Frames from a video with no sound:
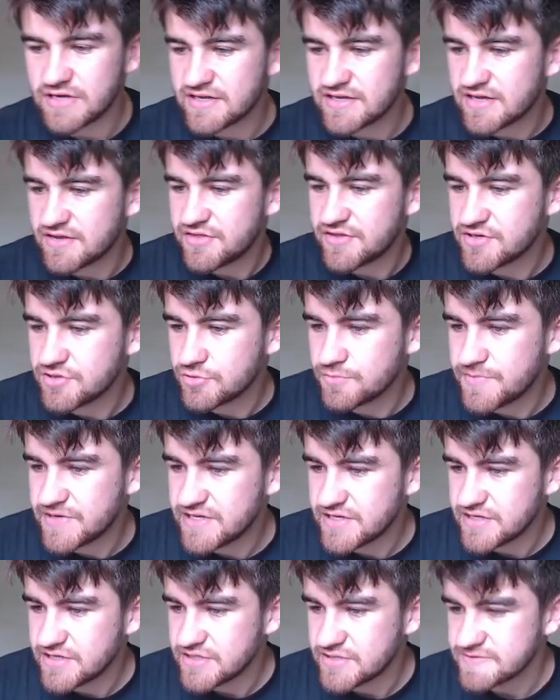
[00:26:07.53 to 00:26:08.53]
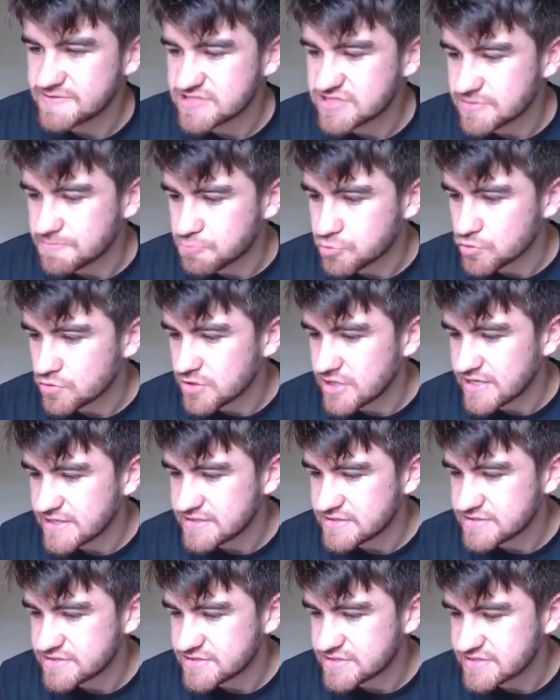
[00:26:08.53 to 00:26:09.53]
and I think you'll be
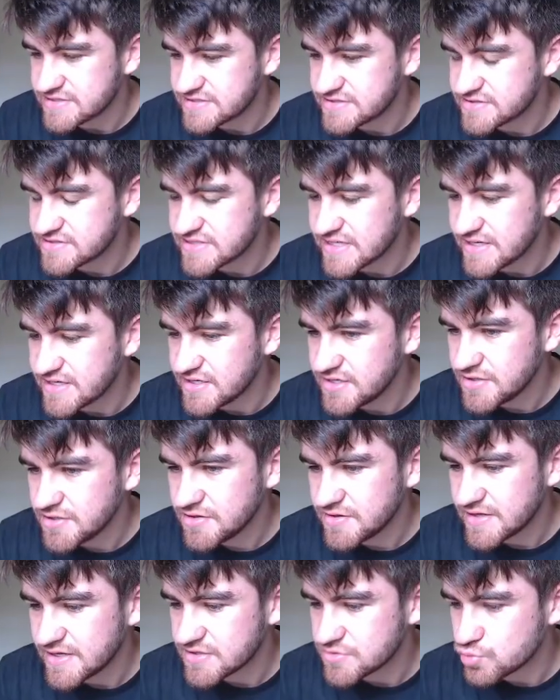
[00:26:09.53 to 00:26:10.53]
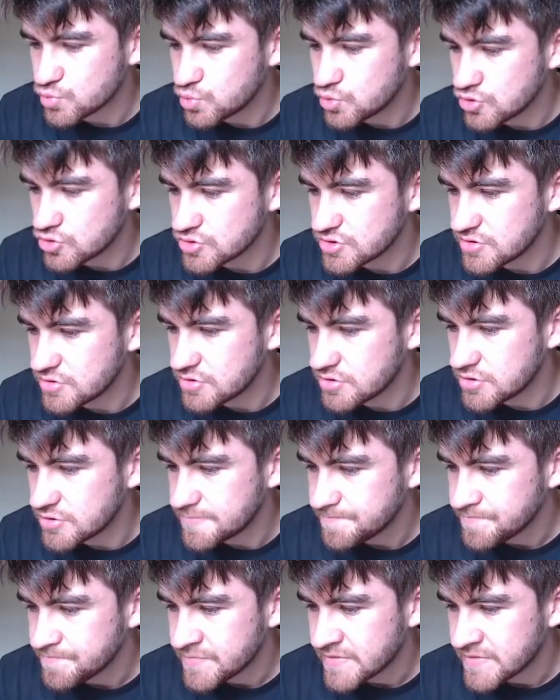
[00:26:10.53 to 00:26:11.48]
surprised to see that Wardlaw,